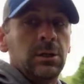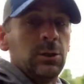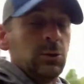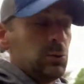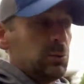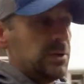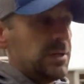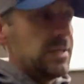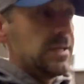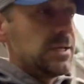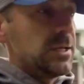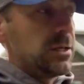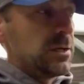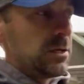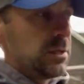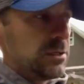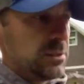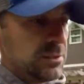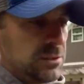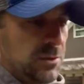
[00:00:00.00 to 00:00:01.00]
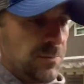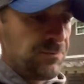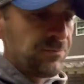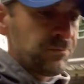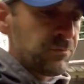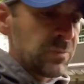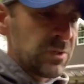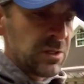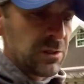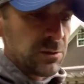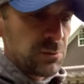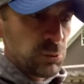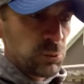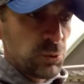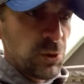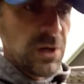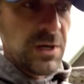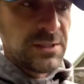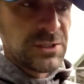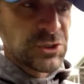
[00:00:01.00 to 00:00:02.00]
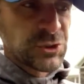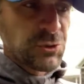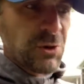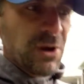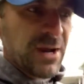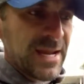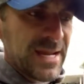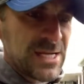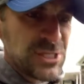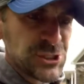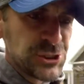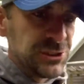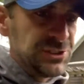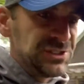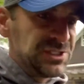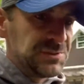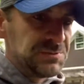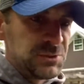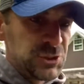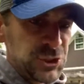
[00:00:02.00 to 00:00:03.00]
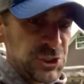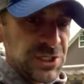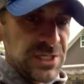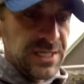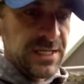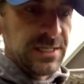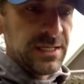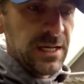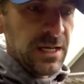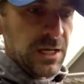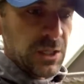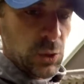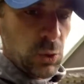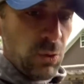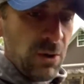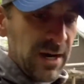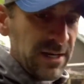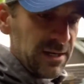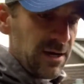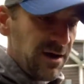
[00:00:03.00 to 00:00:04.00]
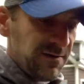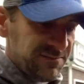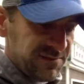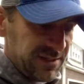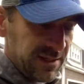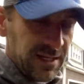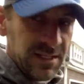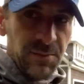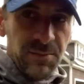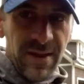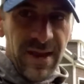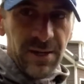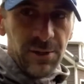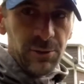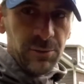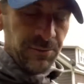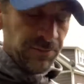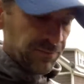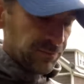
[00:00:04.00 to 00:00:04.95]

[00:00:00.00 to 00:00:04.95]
we run striations in the machine quite often on the panel.